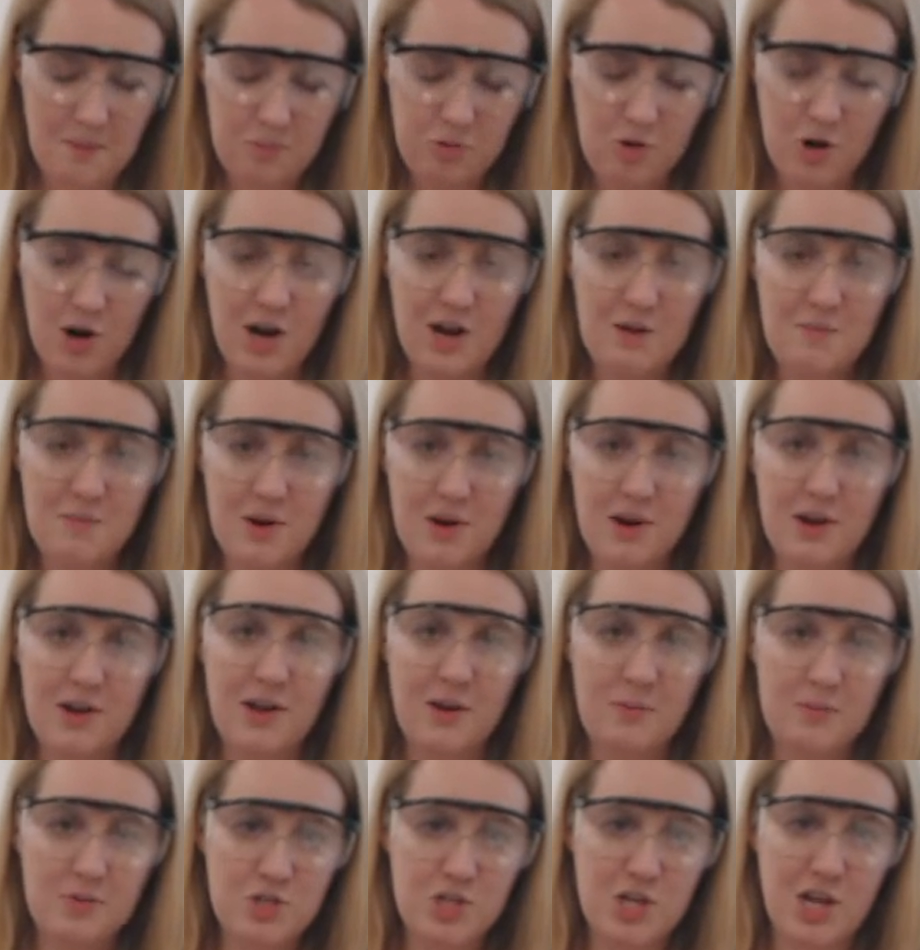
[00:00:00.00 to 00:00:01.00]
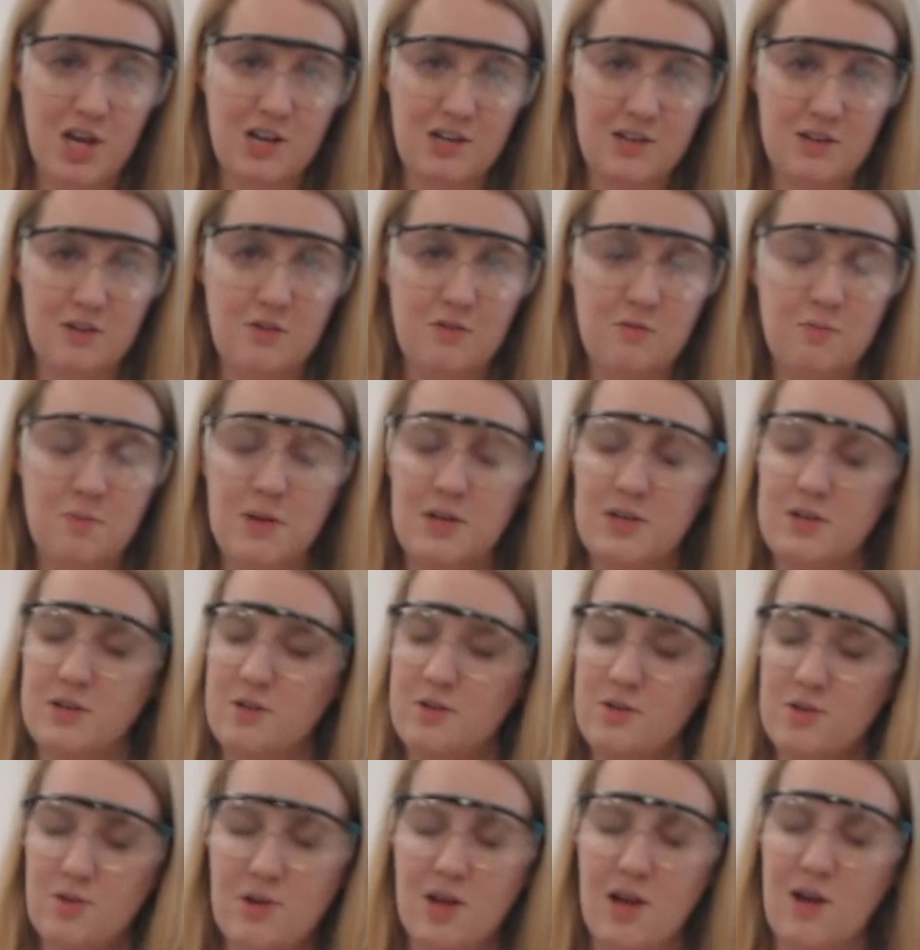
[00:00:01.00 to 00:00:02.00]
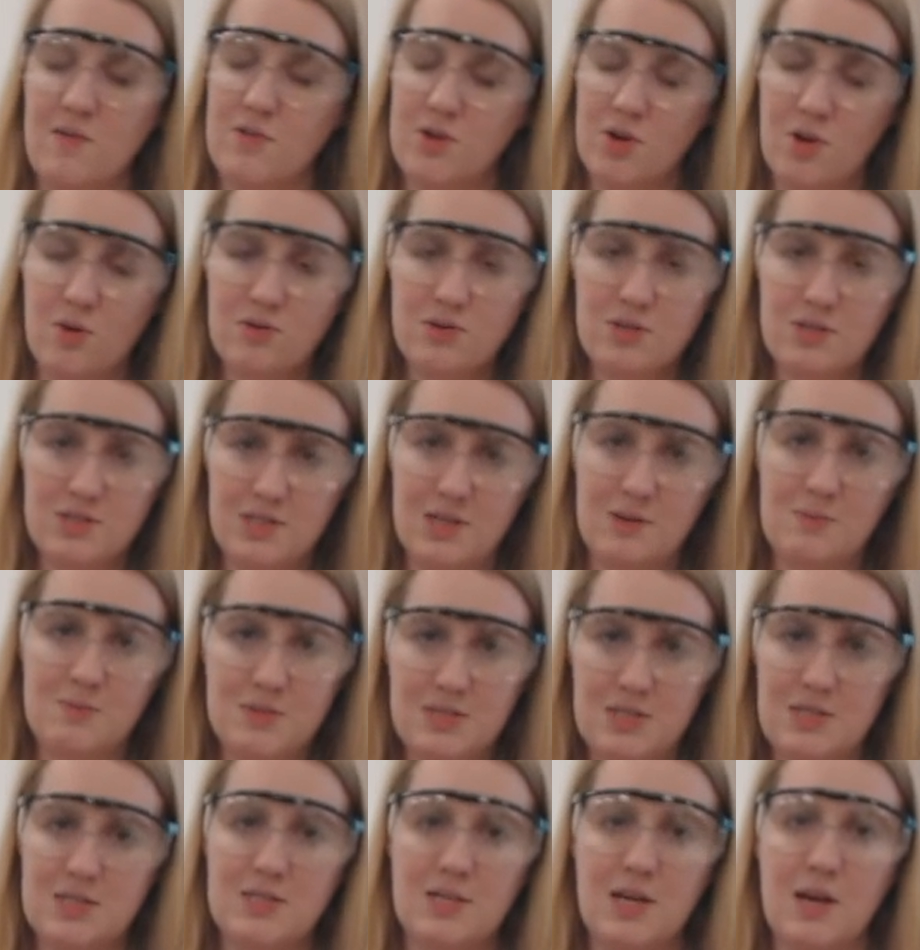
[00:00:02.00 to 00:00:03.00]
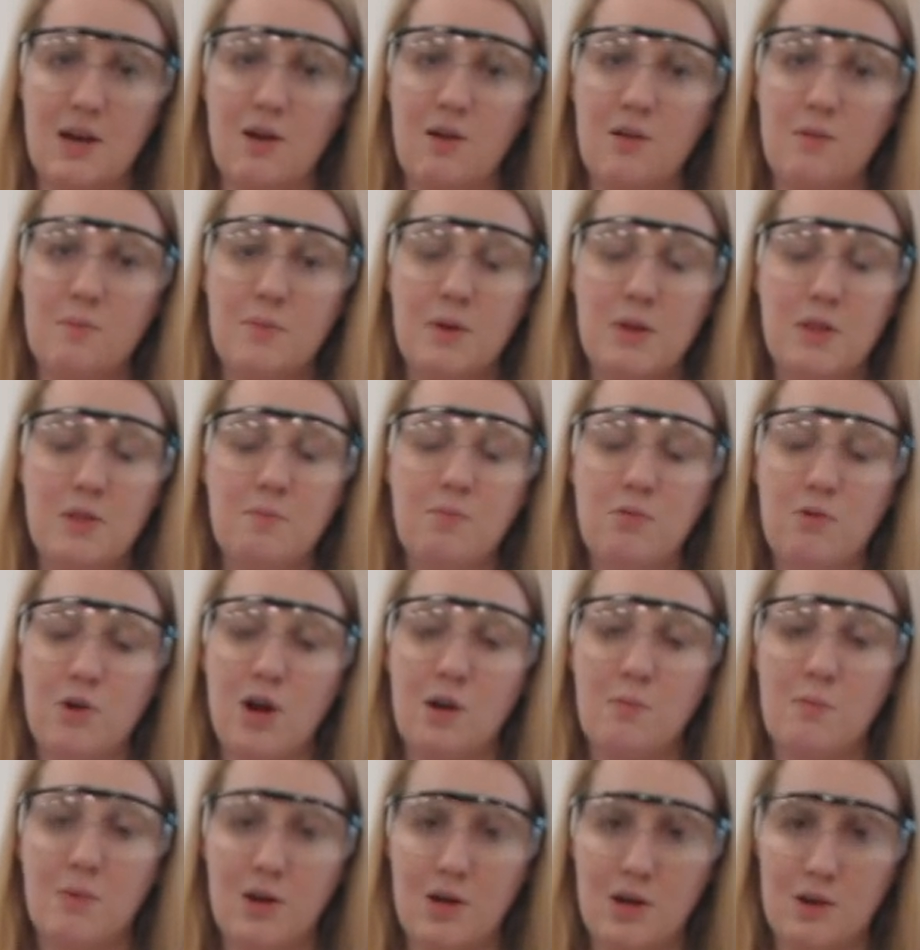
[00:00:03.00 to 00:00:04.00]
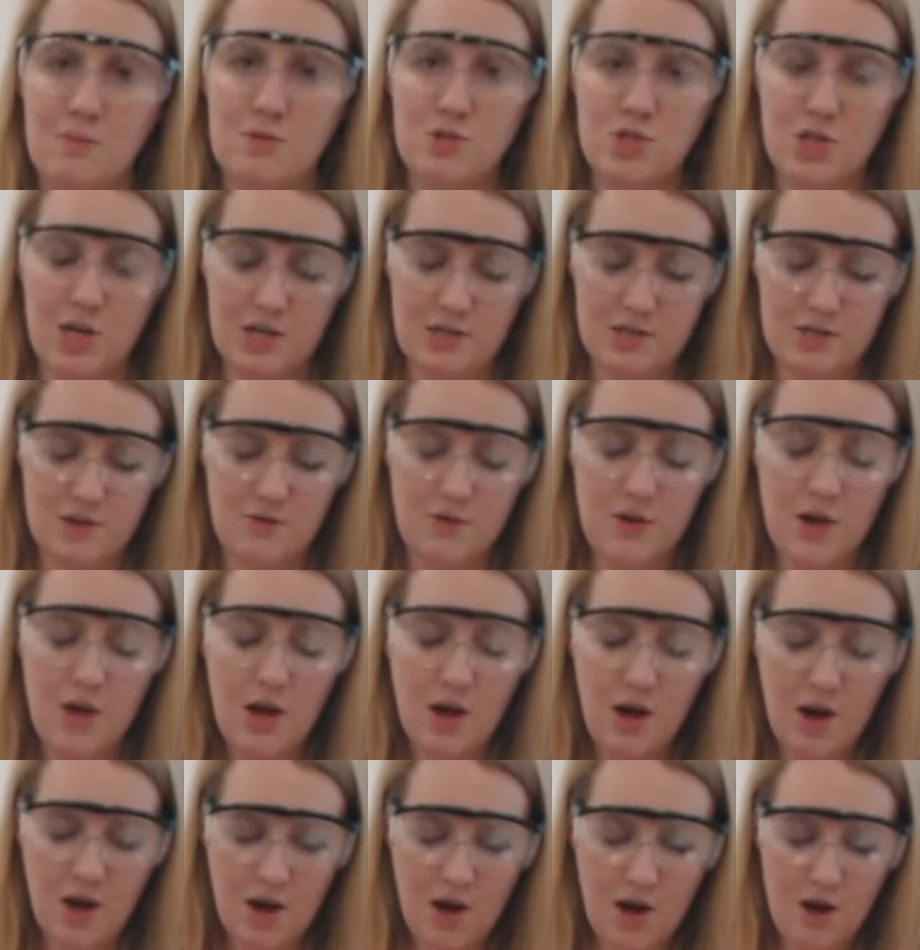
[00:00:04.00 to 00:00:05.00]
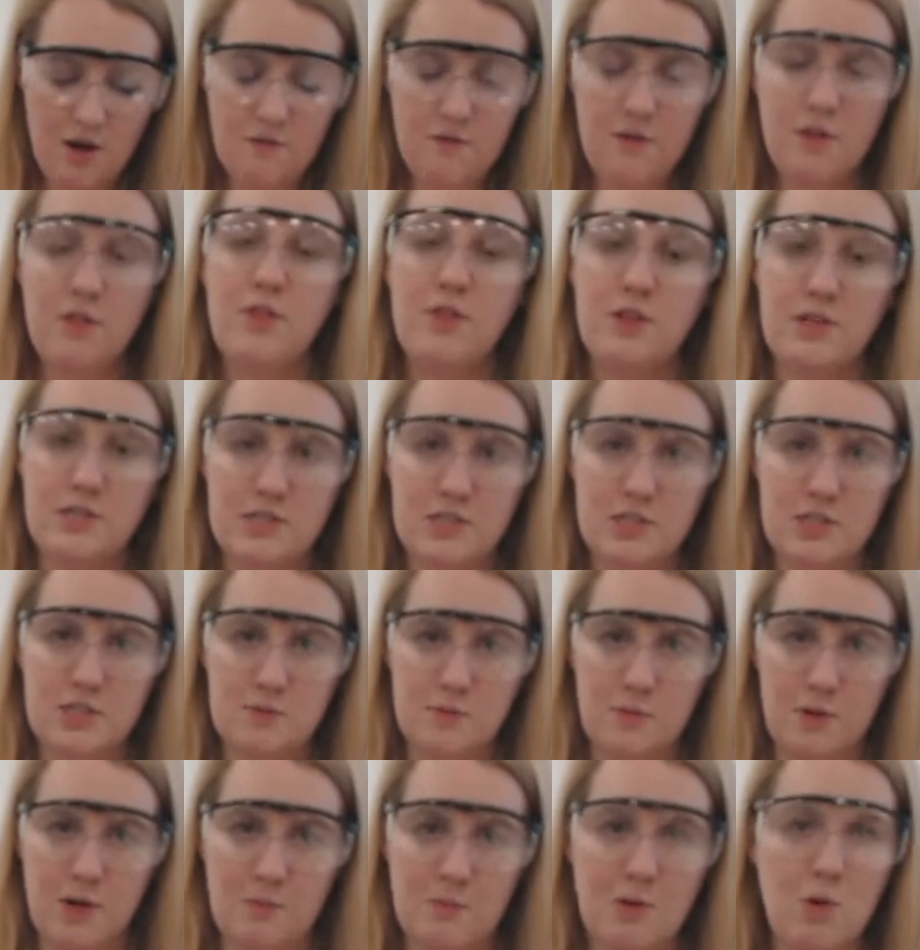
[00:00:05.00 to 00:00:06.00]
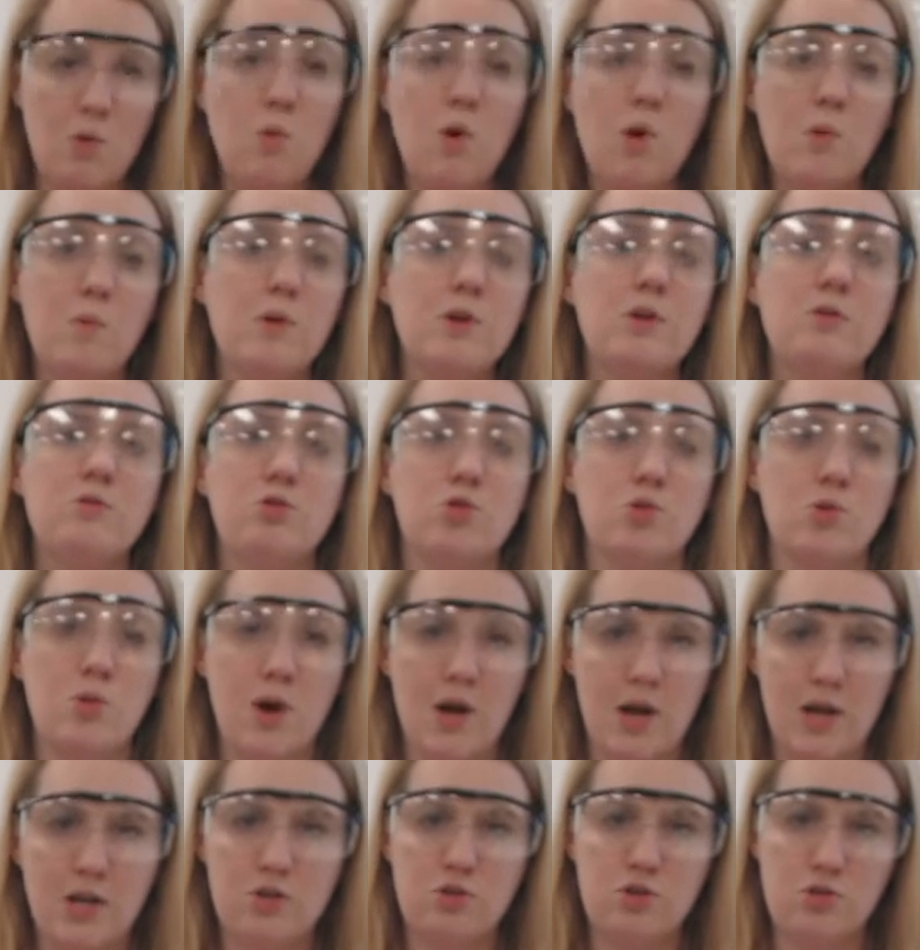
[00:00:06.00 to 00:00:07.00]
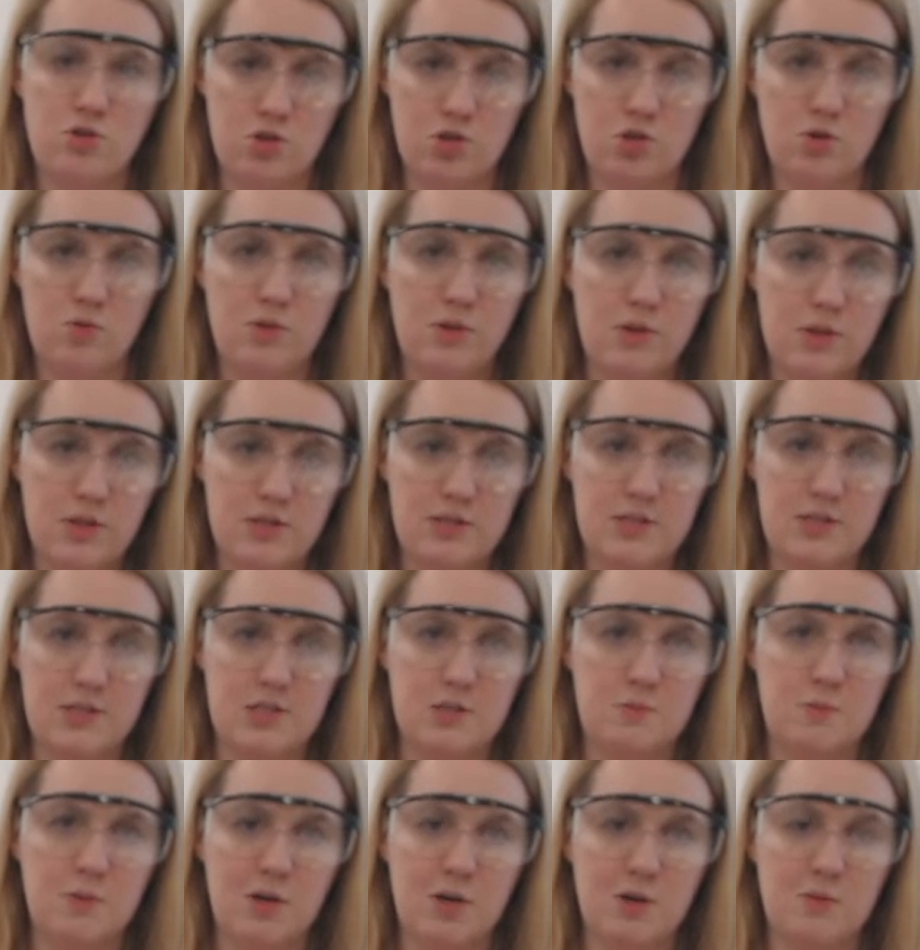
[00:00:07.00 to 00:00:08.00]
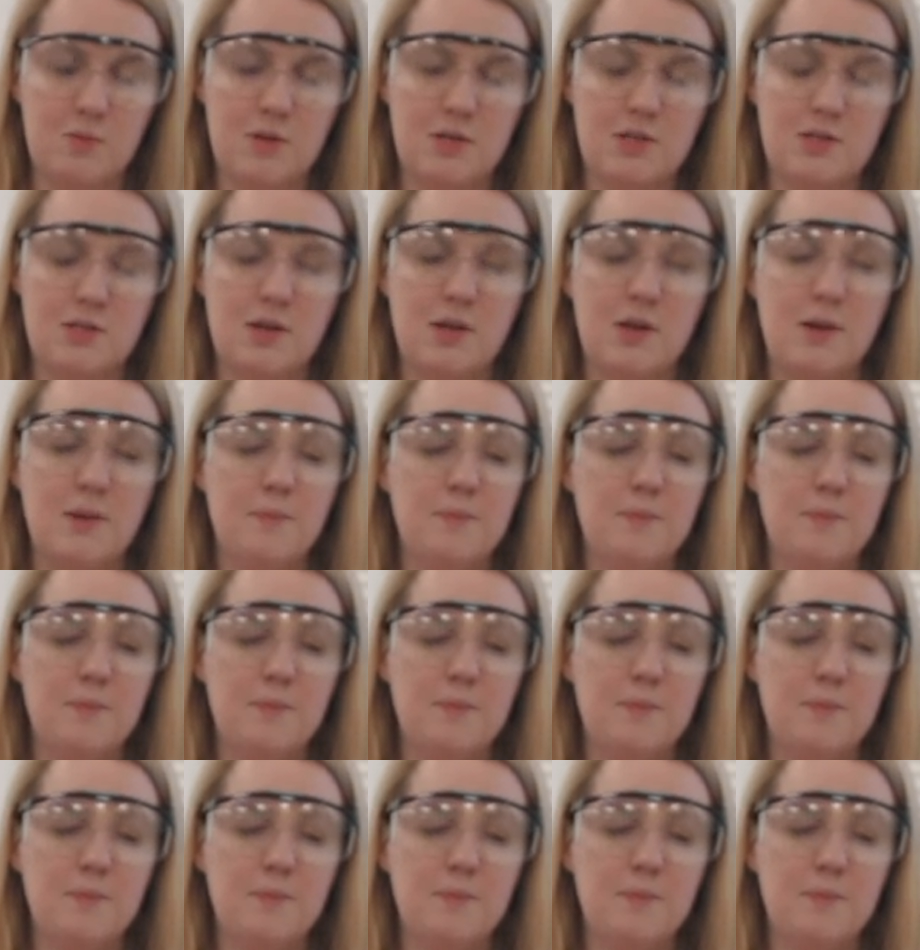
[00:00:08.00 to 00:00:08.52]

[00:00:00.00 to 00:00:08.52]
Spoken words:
primary objective, but you don't have to go into deep detail, but the primary objective of this experiment. What were you trying to do with this experiment?